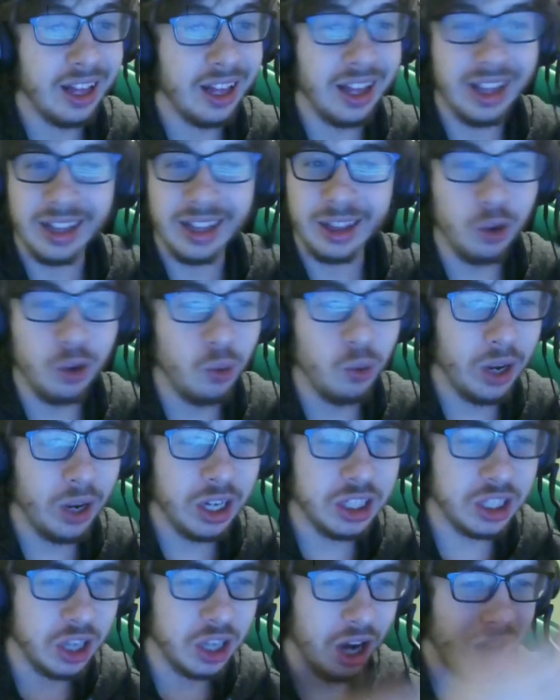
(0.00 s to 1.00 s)

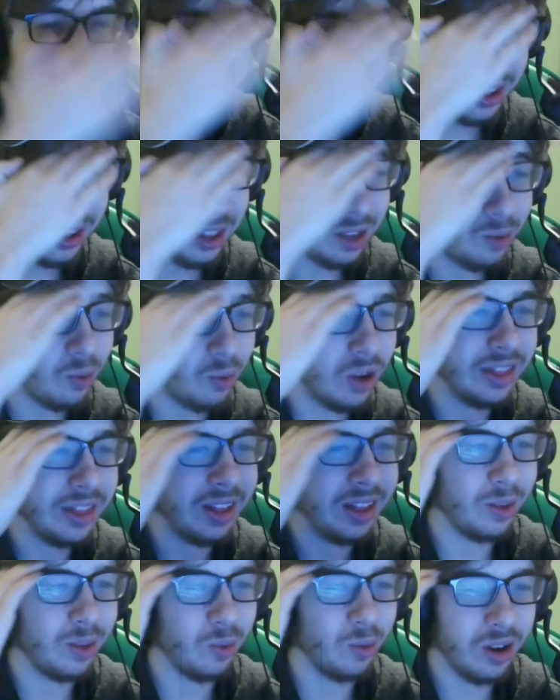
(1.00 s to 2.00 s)
Luigi obviously won
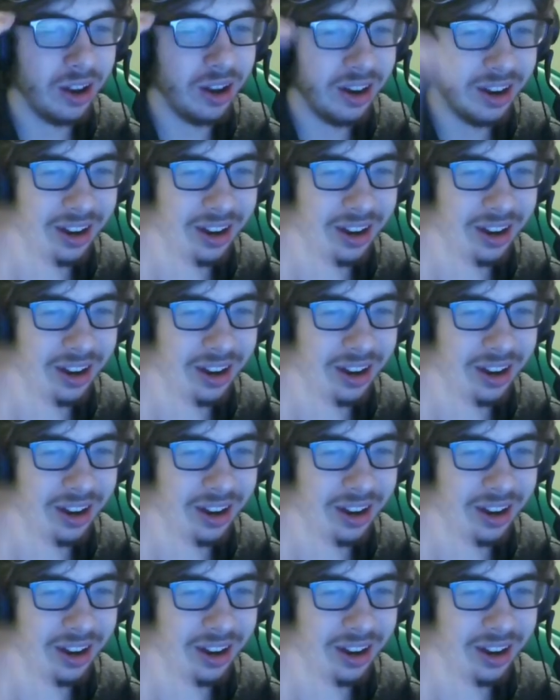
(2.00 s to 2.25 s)
this one.